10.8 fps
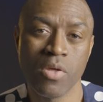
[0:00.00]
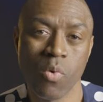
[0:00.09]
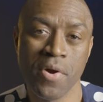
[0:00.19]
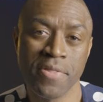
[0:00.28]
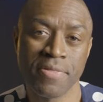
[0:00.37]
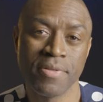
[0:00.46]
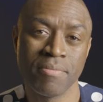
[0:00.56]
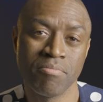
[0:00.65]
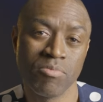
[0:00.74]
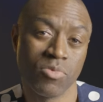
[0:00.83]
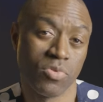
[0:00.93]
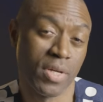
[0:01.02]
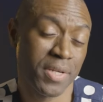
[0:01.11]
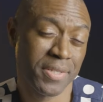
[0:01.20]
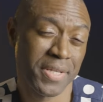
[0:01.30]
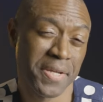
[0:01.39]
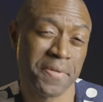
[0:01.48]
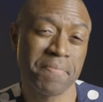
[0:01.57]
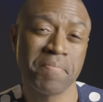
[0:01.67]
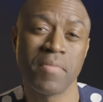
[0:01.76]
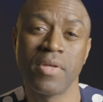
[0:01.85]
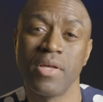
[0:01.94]
with genetic data
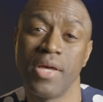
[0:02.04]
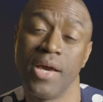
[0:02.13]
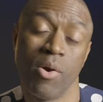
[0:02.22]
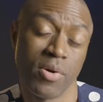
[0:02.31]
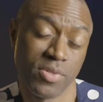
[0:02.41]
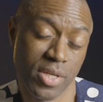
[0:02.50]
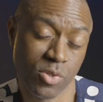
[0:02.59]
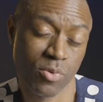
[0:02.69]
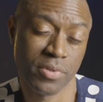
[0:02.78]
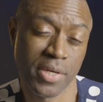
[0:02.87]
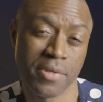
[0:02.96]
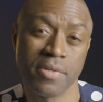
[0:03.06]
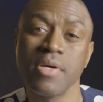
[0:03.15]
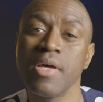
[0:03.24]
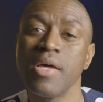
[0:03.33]
or ancestral data